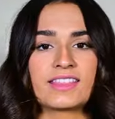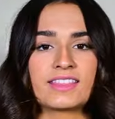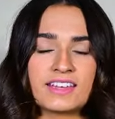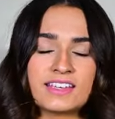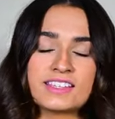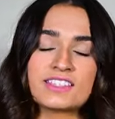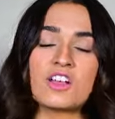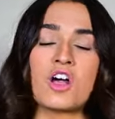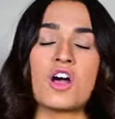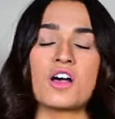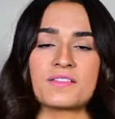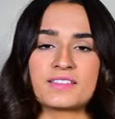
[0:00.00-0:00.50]

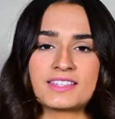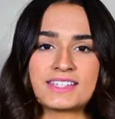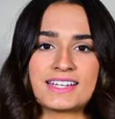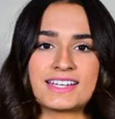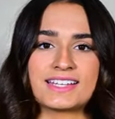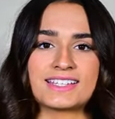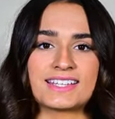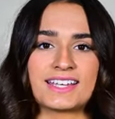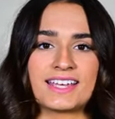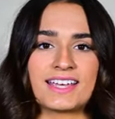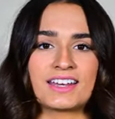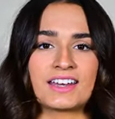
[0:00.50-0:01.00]
This
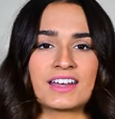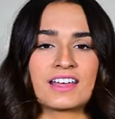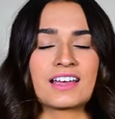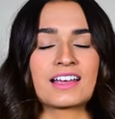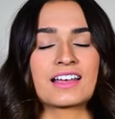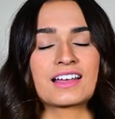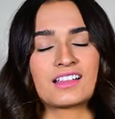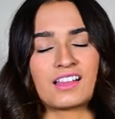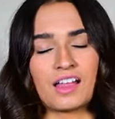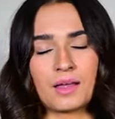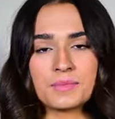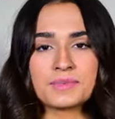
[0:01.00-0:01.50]
offseason,
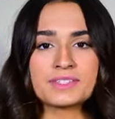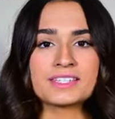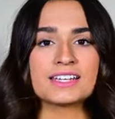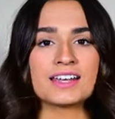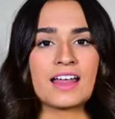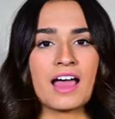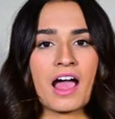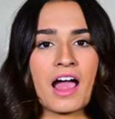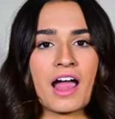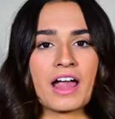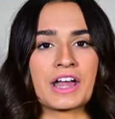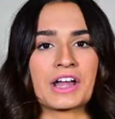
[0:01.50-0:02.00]

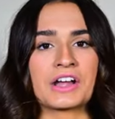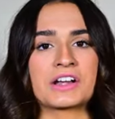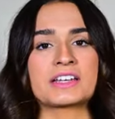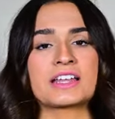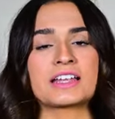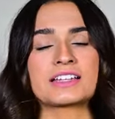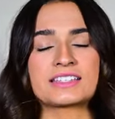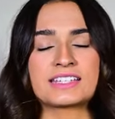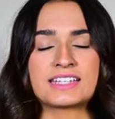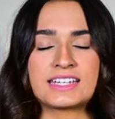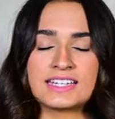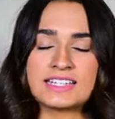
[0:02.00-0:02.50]
Clemson
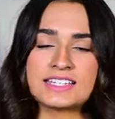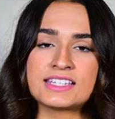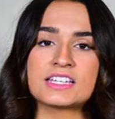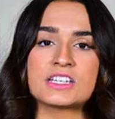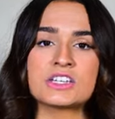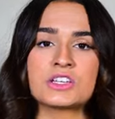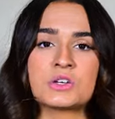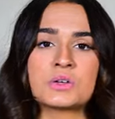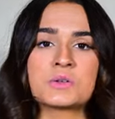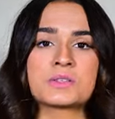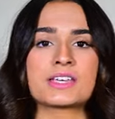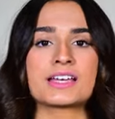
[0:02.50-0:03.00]
hired
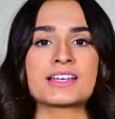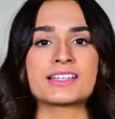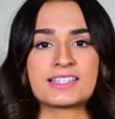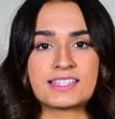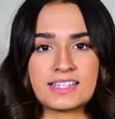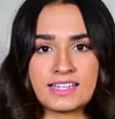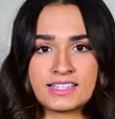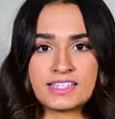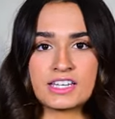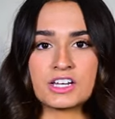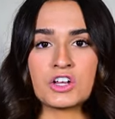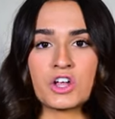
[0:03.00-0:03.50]
TCU's
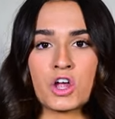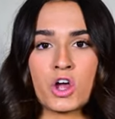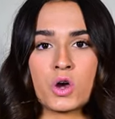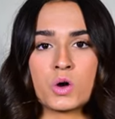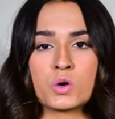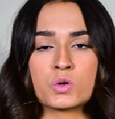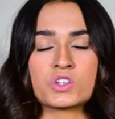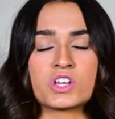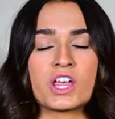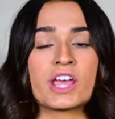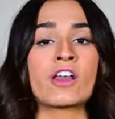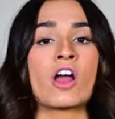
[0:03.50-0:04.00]
assistant
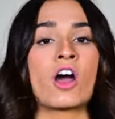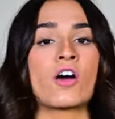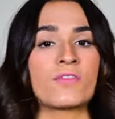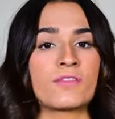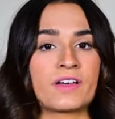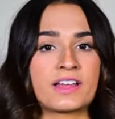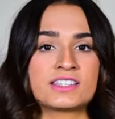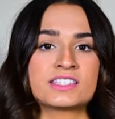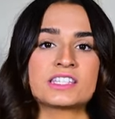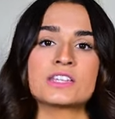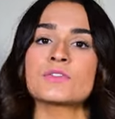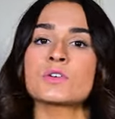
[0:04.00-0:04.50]
coach and
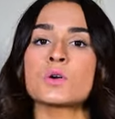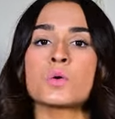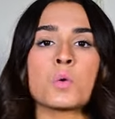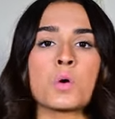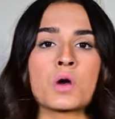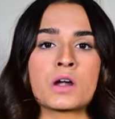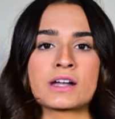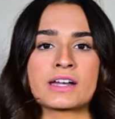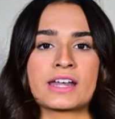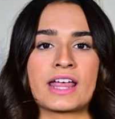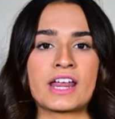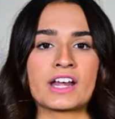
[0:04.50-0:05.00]
offensive
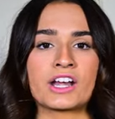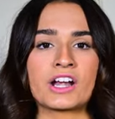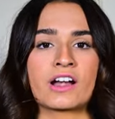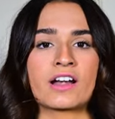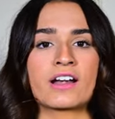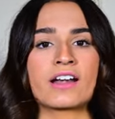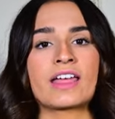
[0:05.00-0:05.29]
coordinator